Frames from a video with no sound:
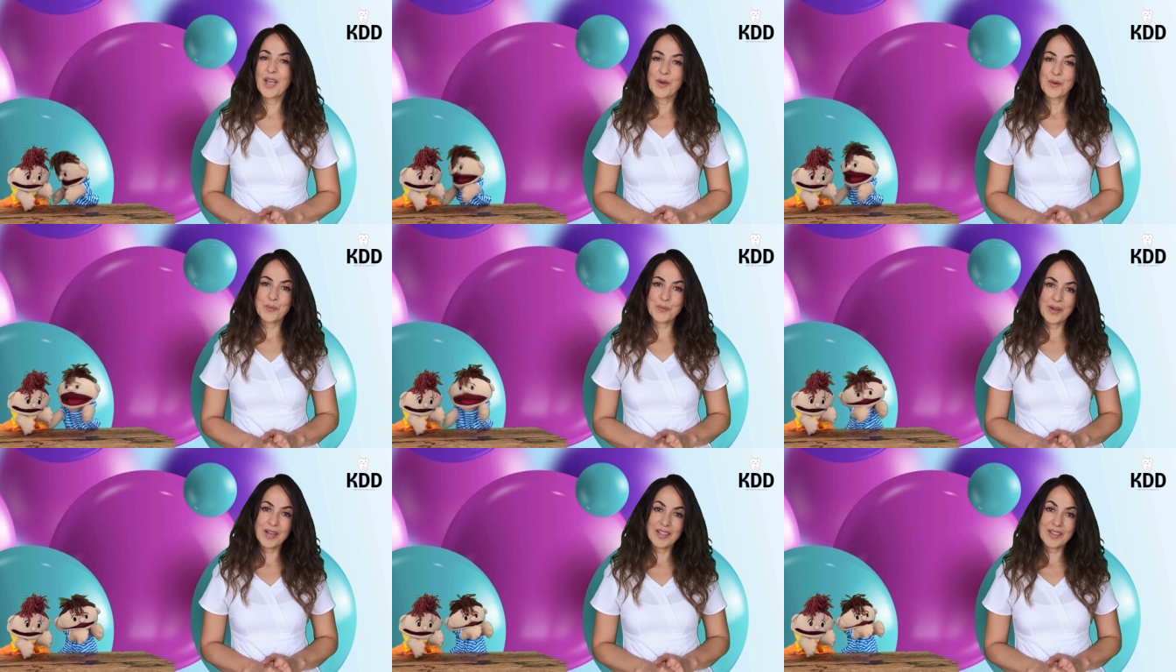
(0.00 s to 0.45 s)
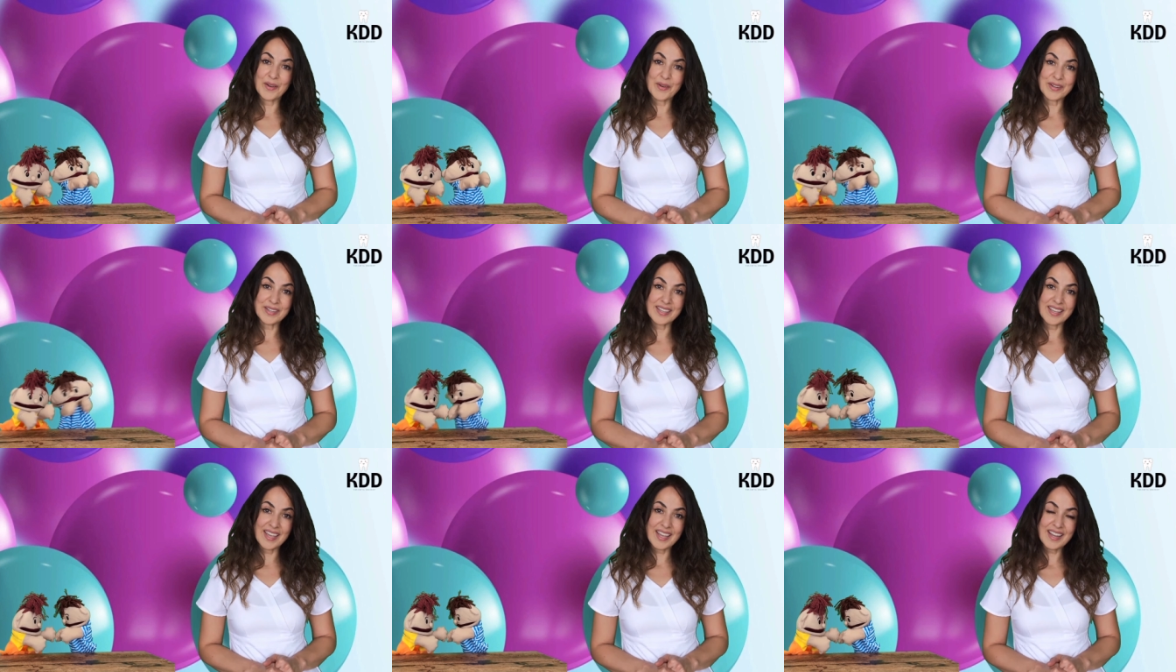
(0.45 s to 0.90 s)
Well,
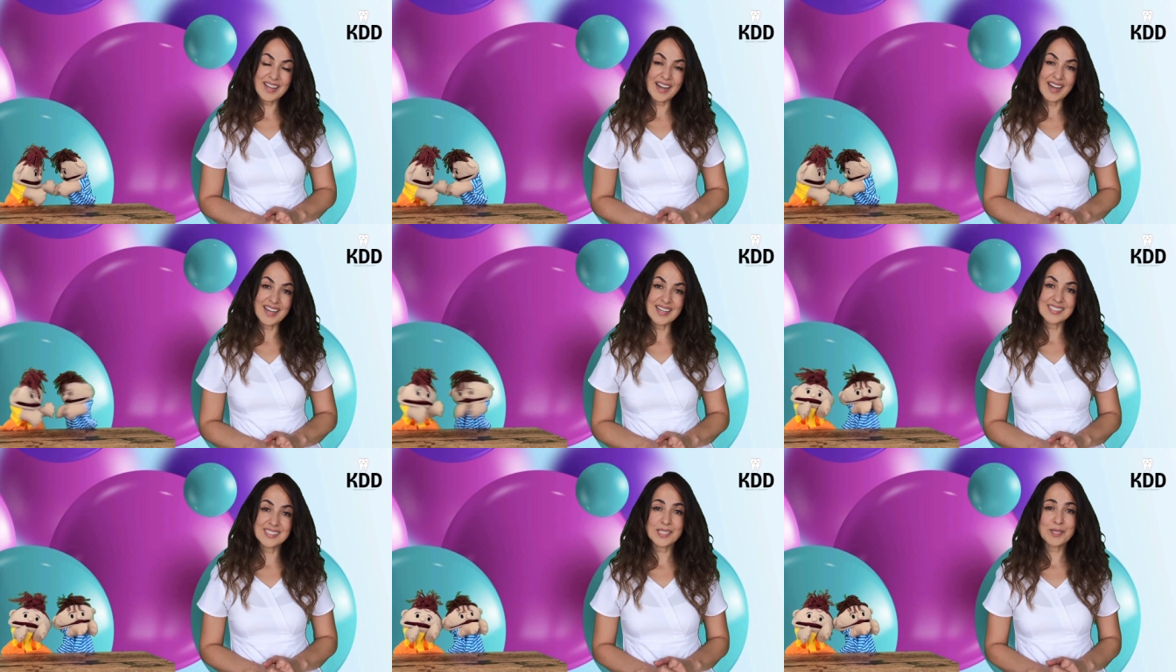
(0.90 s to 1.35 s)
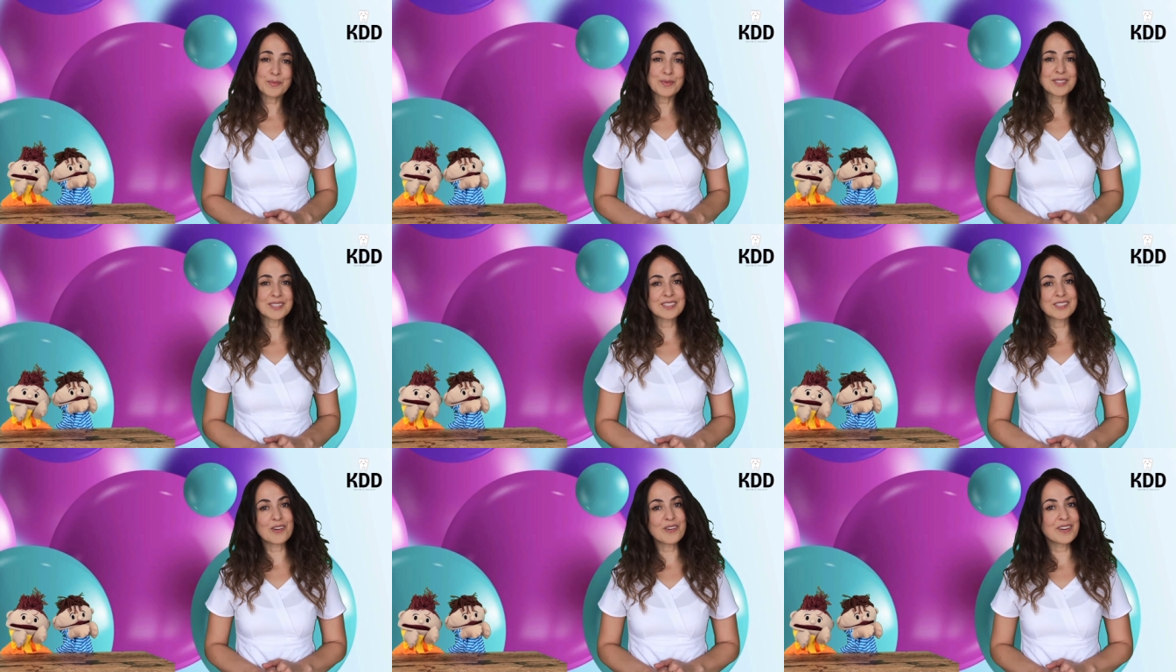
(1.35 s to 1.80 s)
okay, guys. It was
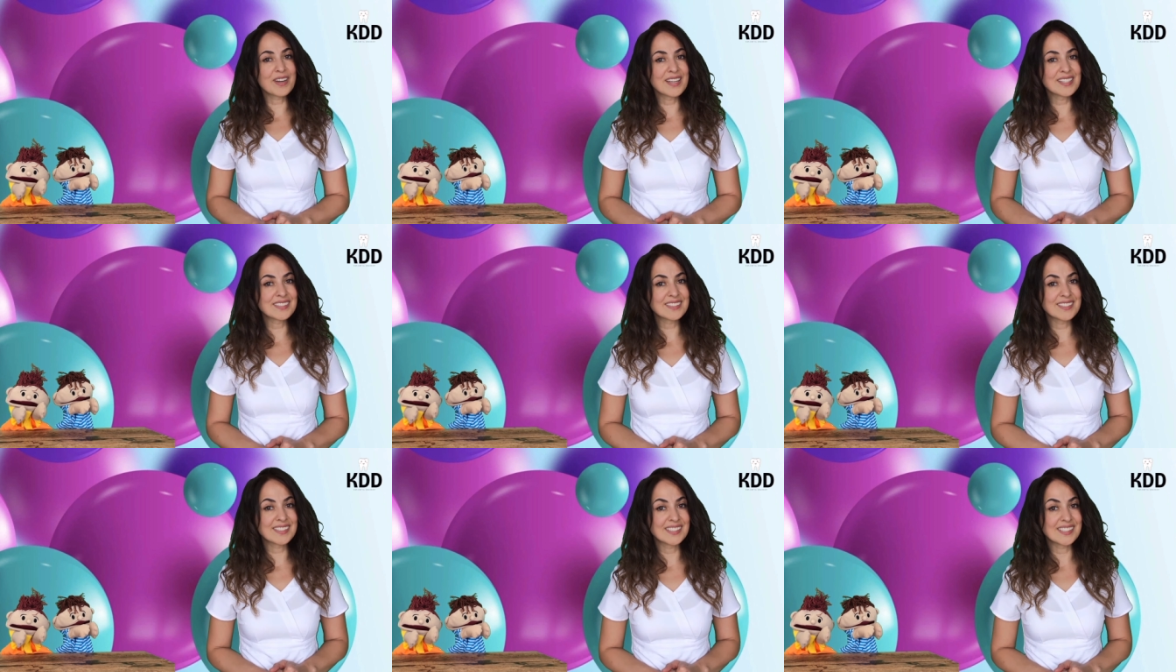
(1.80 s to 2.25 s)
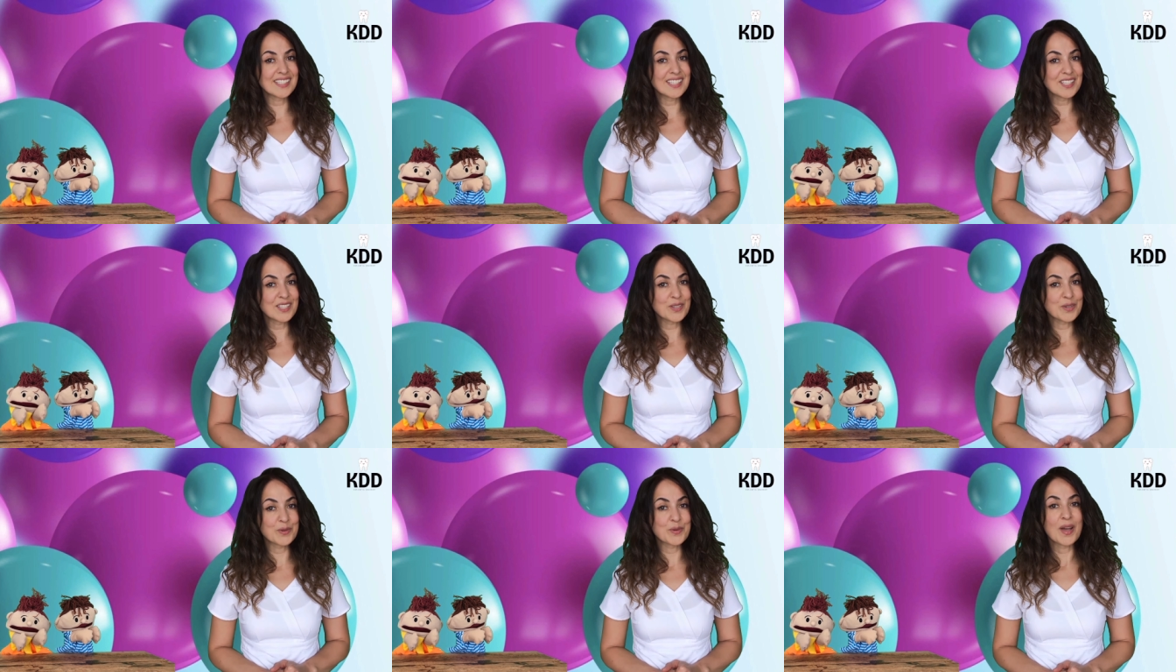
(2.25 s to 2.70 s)
so nice to see
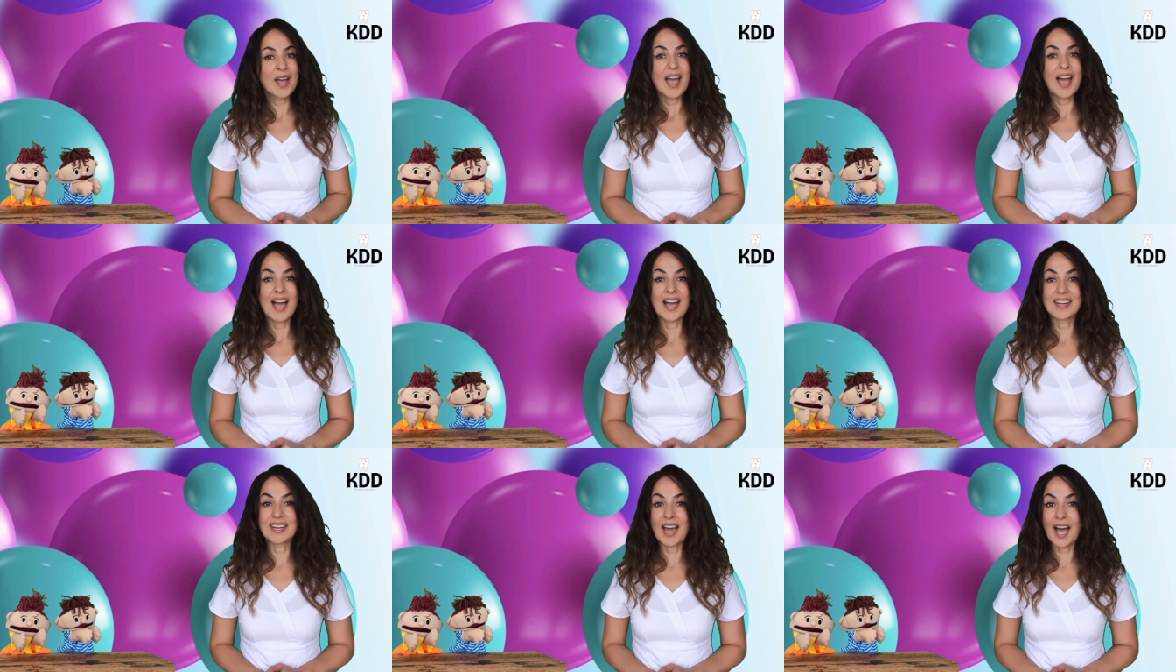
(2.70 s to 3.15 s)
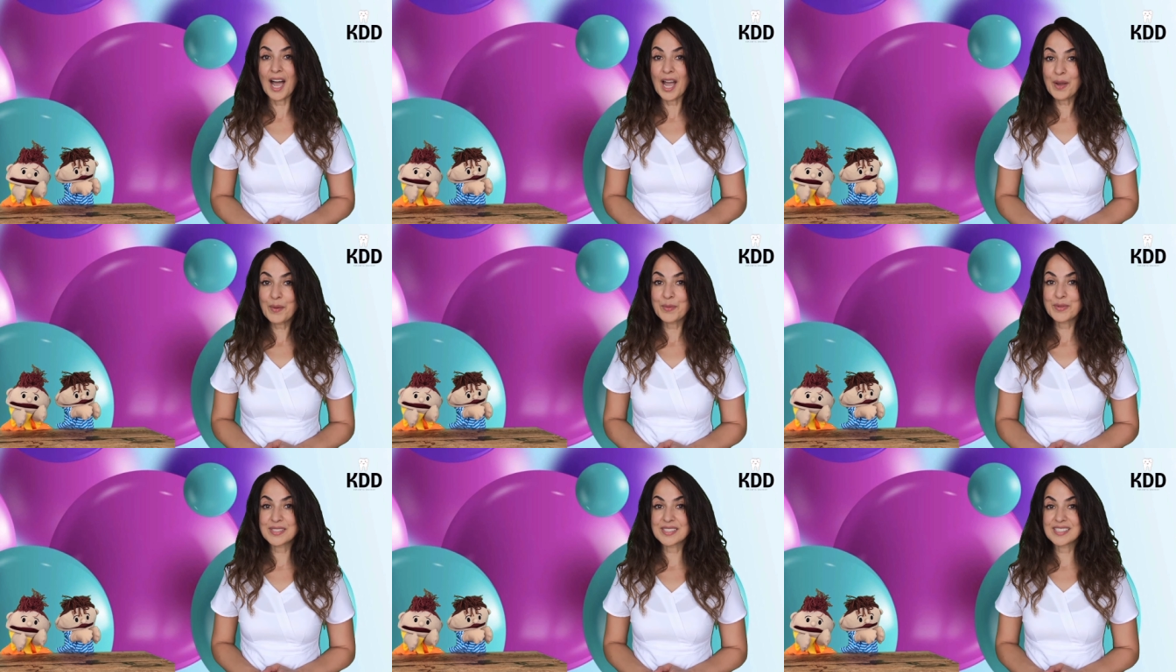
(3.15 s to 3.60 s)
you. And I
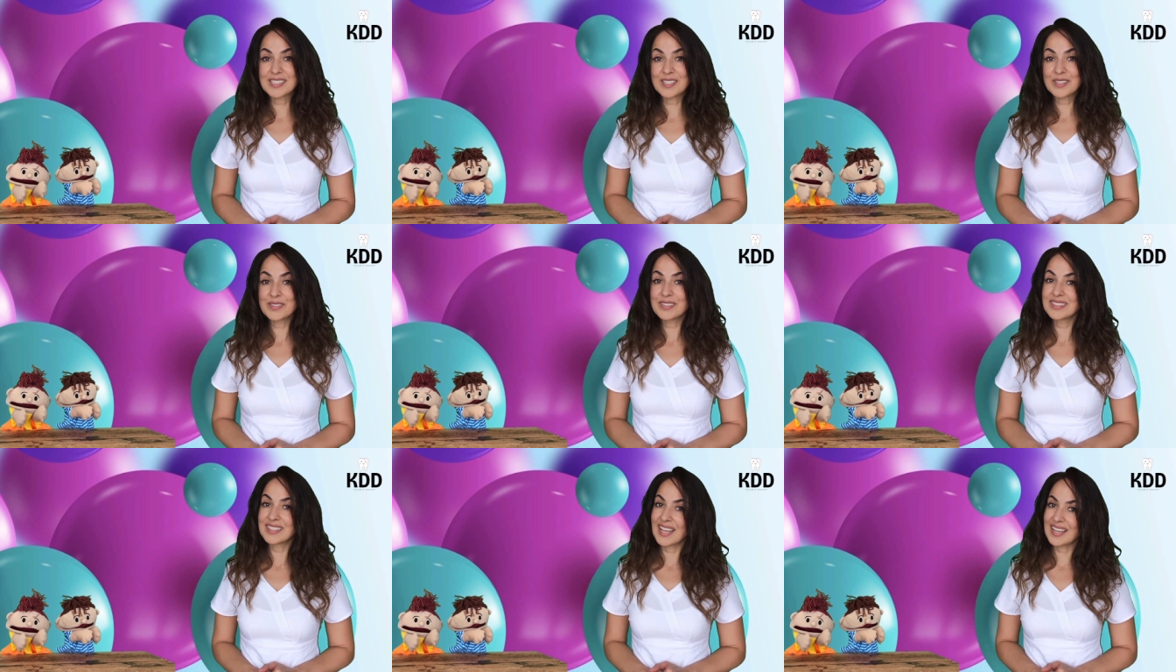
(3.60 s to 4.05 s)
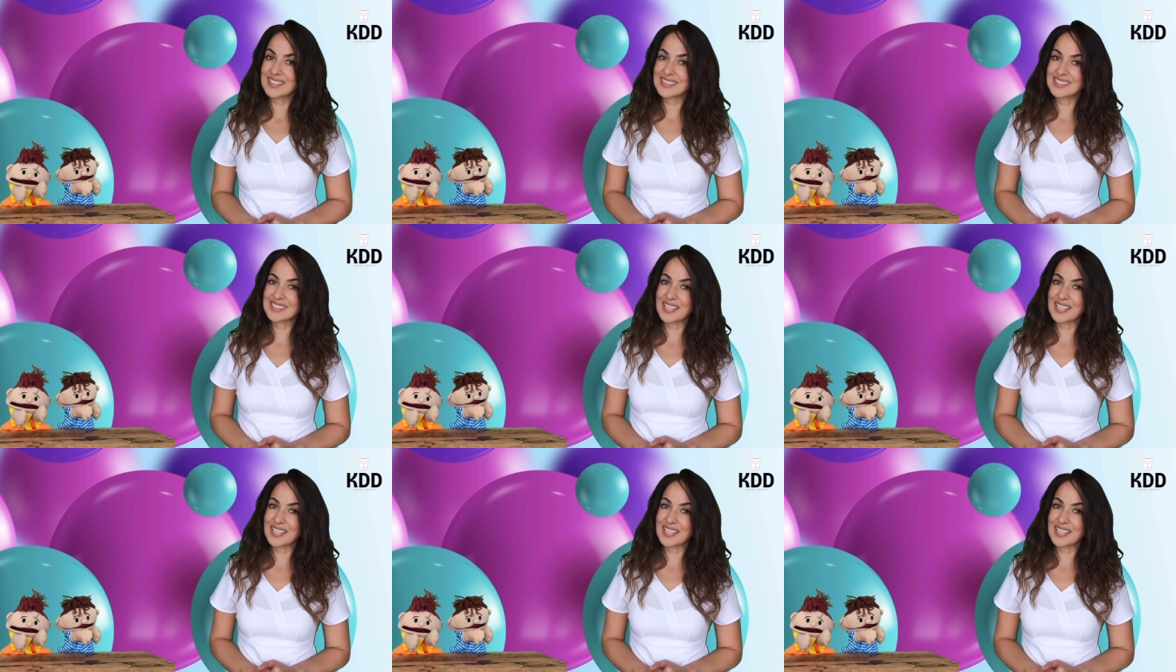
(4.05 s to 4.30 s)
will see you next